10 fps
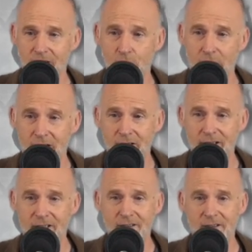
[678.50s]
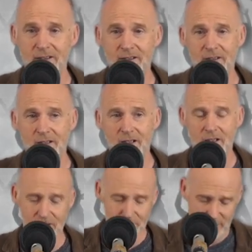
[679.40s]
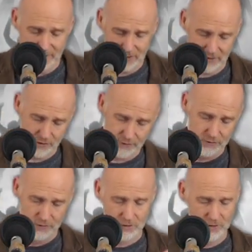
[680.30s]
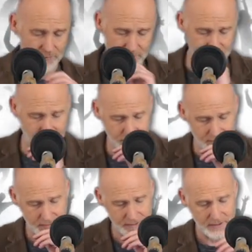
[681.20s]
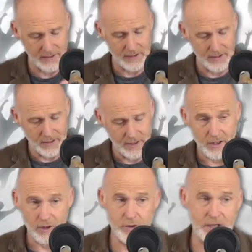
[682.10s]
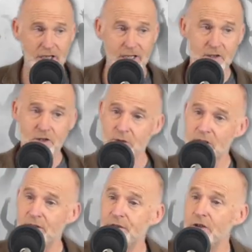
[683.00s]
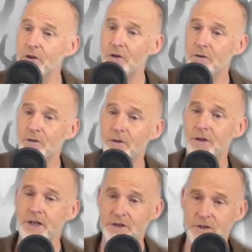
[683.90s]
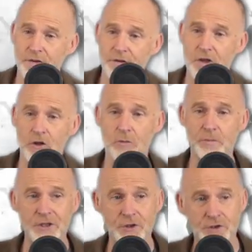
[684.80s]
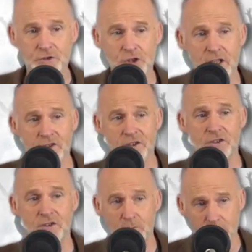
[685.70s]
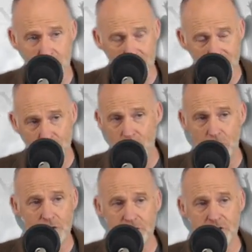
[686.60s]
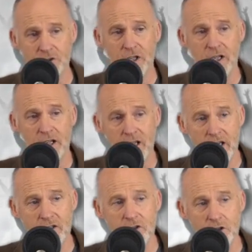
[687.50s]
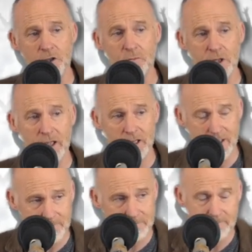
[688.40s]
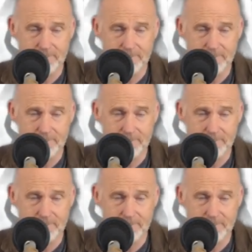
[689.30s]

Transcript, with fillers: quickly. And I think that goes for all of us. Okay, so it's difficult. It's difficult because Jesus warns us it's going to be